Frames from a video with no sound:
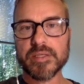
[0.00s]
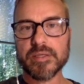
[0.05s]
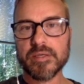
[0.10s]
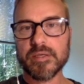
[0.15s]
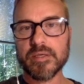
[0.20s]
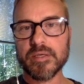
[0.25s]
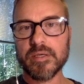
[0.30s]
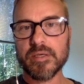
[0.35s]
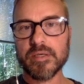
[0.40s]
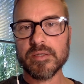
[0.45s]

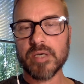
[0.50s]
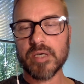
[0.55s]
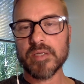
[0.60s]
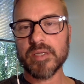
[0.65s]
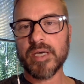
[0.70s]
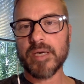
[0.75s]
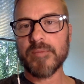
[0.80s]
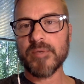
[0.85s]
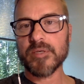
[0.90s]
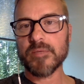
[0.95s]
There's not
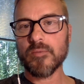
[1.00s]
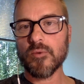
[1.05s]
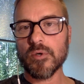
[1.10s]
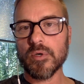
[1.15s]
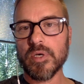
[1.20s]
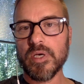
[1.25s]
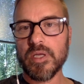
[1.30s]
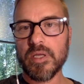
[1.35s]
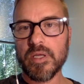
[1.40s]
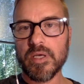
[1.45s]
that much
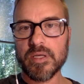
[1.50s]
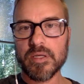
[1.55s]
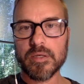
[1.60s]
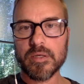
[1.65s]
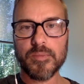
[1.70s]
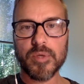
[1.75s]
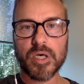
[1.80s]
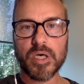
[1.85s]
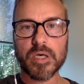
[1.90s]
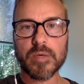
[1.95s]
more in
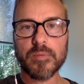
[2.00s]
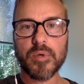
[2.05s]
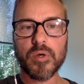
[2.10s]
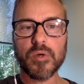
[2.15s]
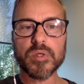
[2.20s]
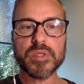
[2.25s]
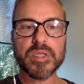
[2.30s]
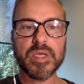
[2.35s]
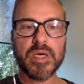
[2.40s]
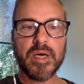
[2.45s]
the blog
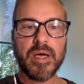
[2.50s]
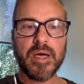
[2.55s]
post.